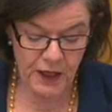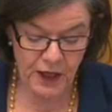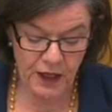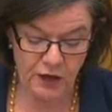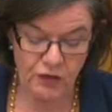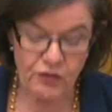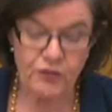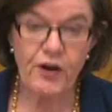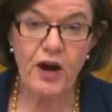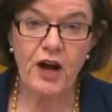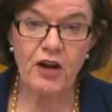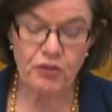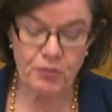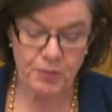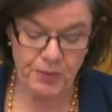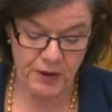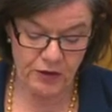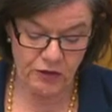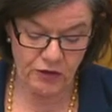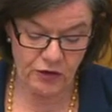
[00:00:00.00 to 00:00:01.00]
He's Vice
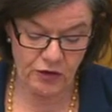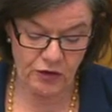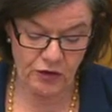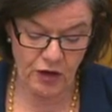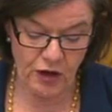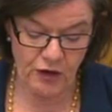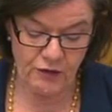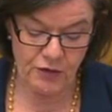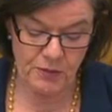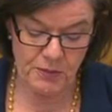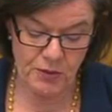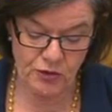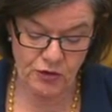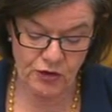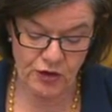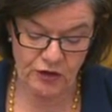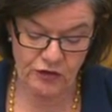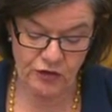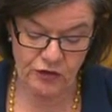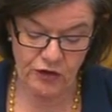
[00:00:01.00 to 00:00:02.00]
President of the
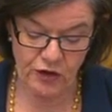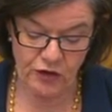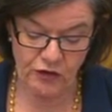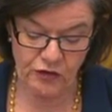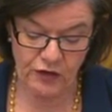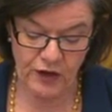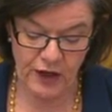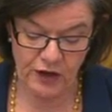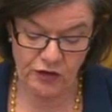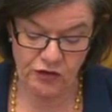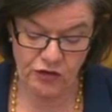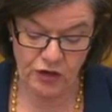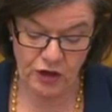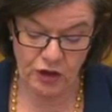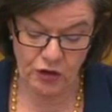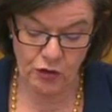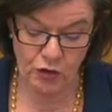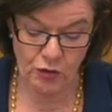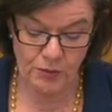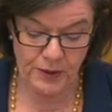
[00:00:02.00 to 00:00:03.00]
Bhutanese Association
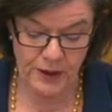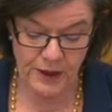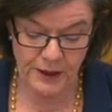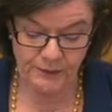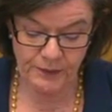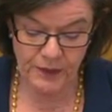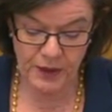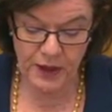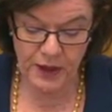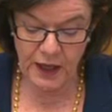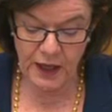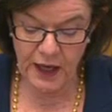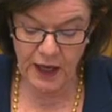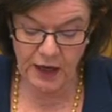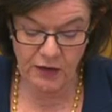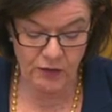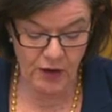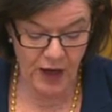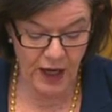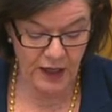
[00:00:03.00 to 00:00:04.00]
in Albury,
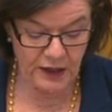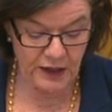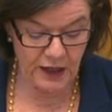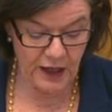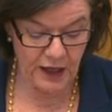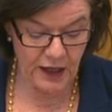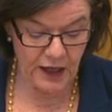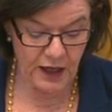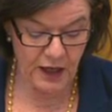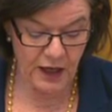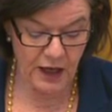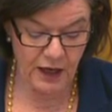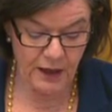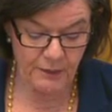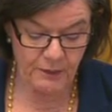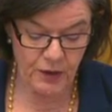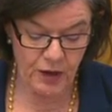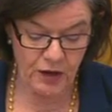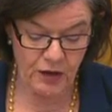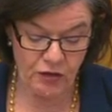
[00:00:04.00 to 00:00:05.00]
and Rada,
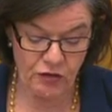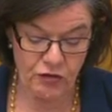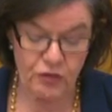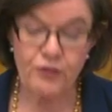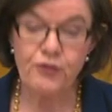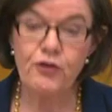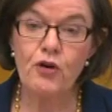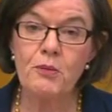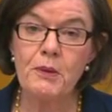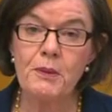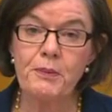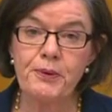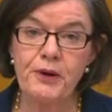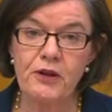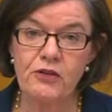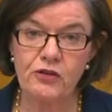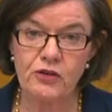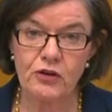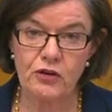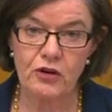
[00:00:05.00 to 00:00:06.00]
he's the former
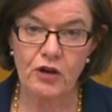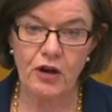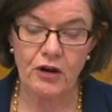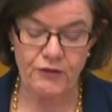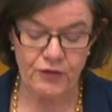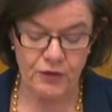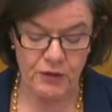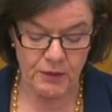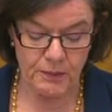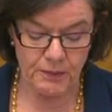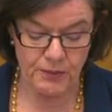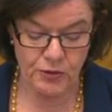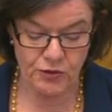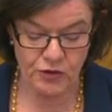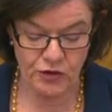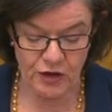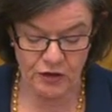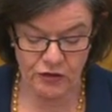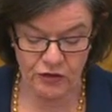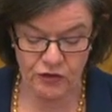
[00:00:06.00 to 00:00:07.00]
President of the
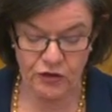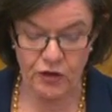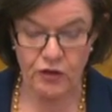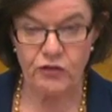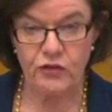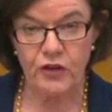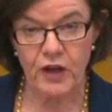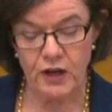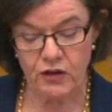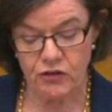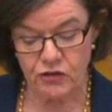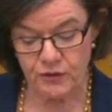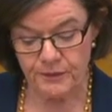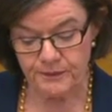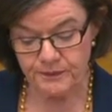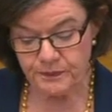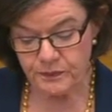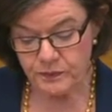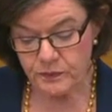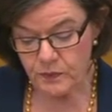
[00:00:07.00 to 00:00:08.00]
Bhutanese Association.